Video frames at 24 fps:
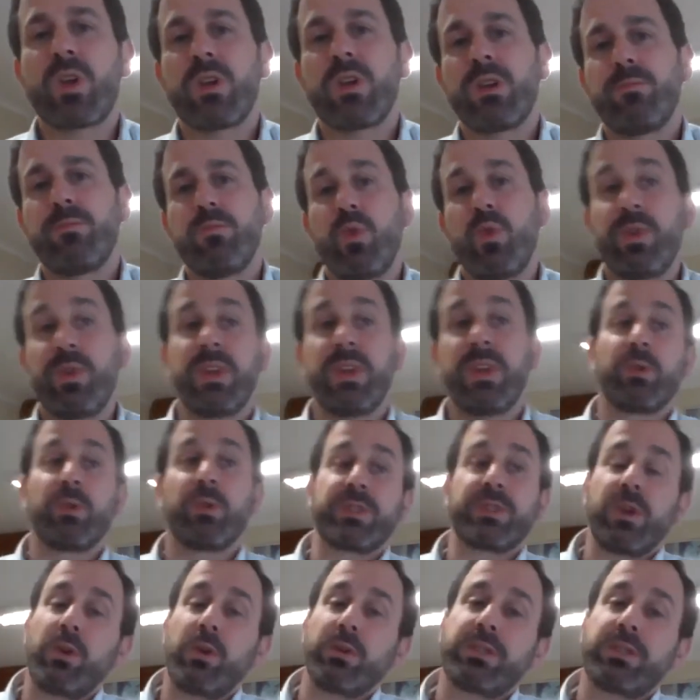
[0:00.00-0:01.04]
Moving into
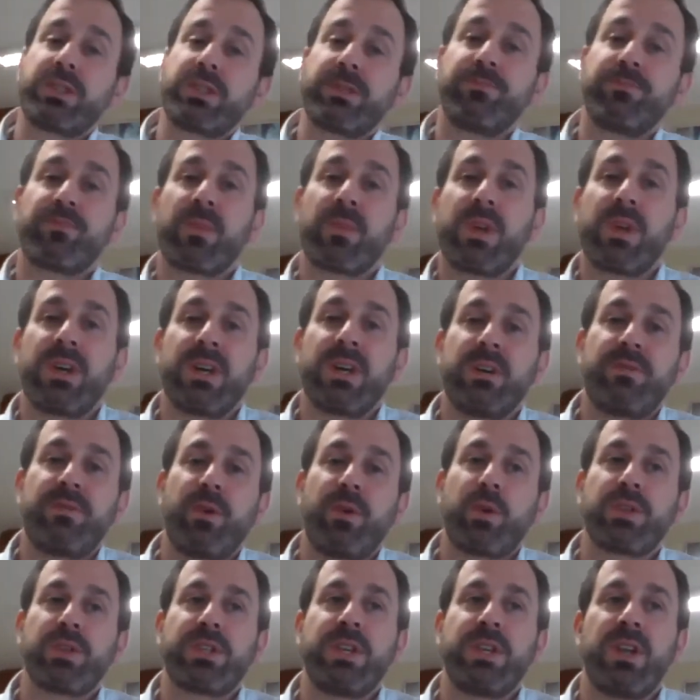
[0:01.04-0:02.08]
results,
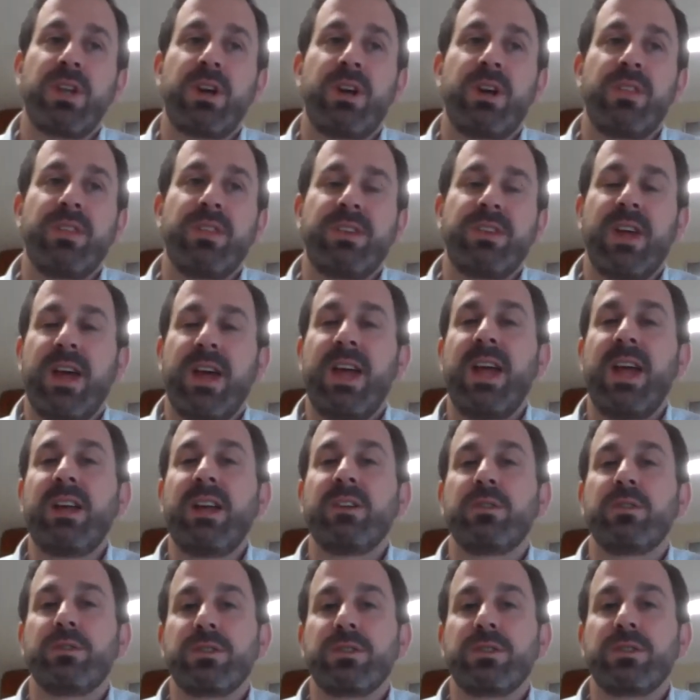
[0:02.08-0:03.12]
focusing on the
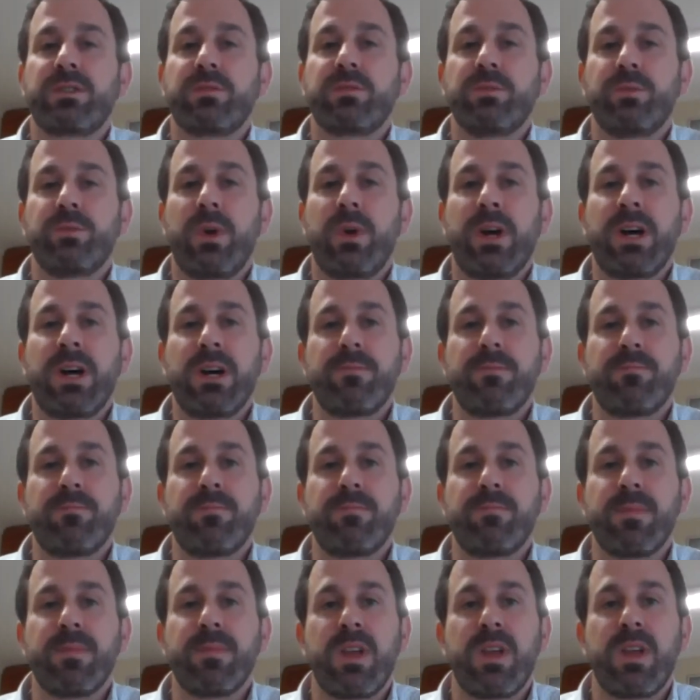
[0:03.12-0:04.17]
diagonals
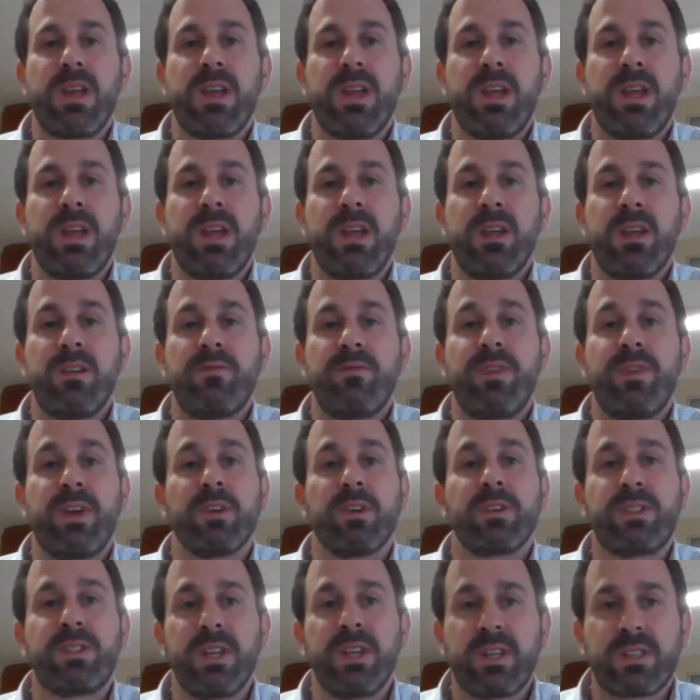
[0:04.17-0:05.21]
in
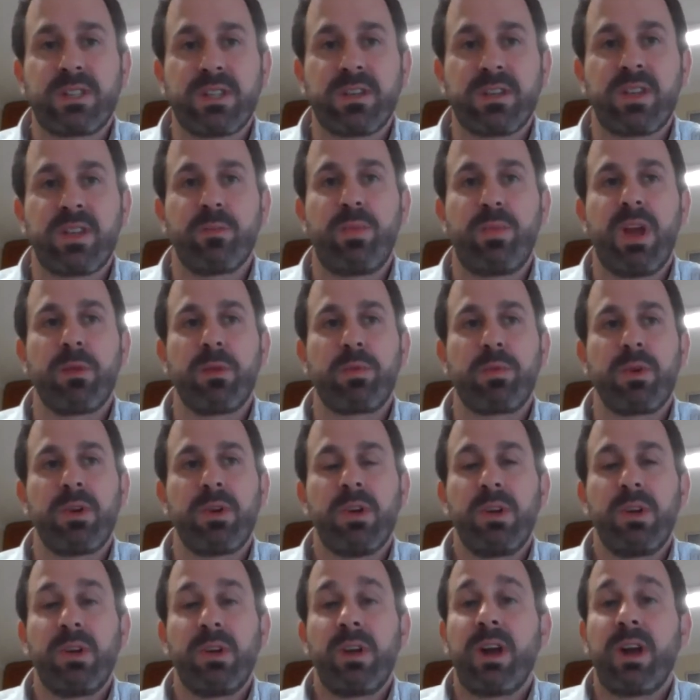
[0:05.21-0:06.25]
figure 6 of the paper,
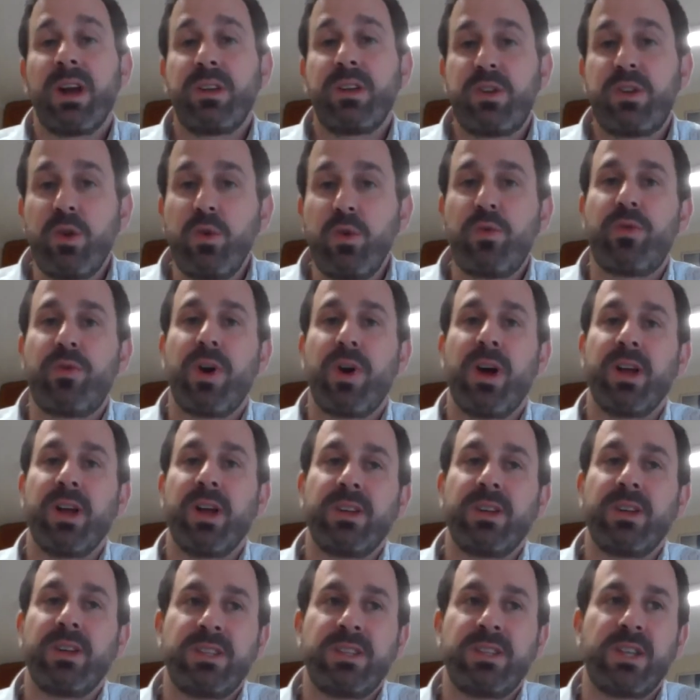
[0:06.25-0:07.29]
I do
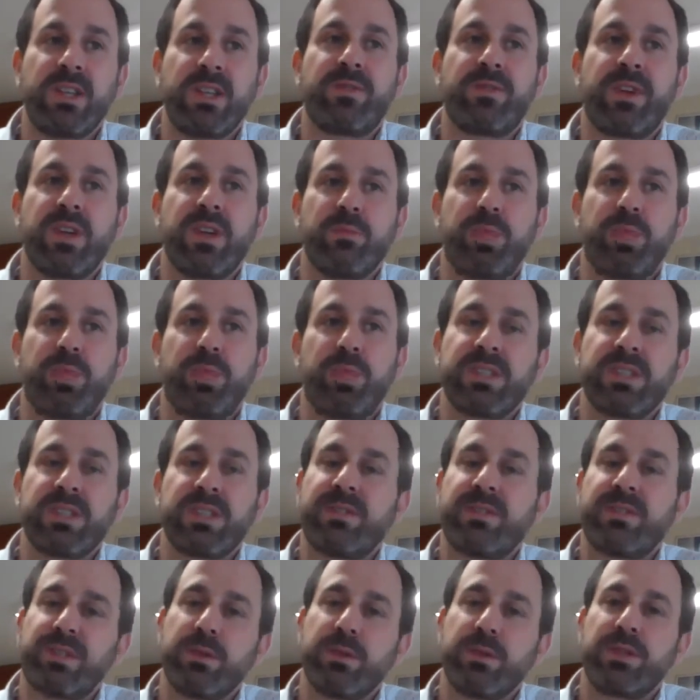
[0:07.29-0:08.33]
find a significant
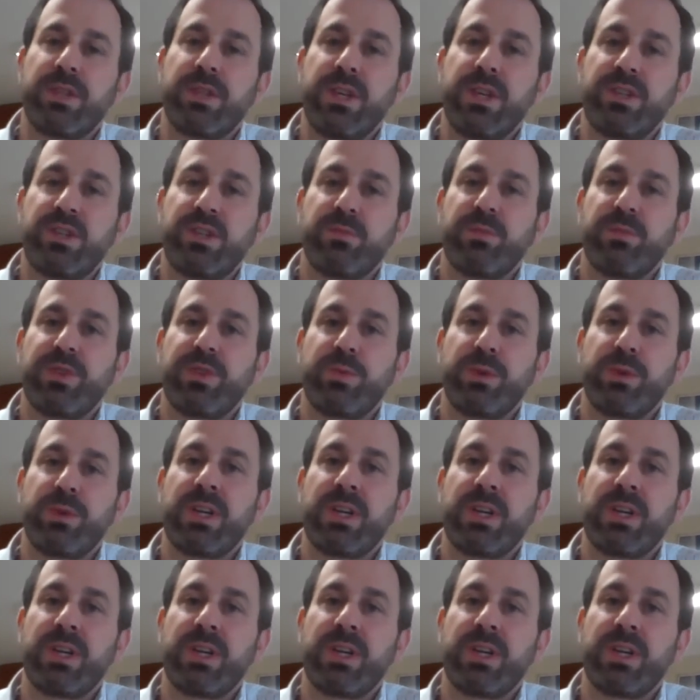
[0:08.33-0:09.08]
positive association between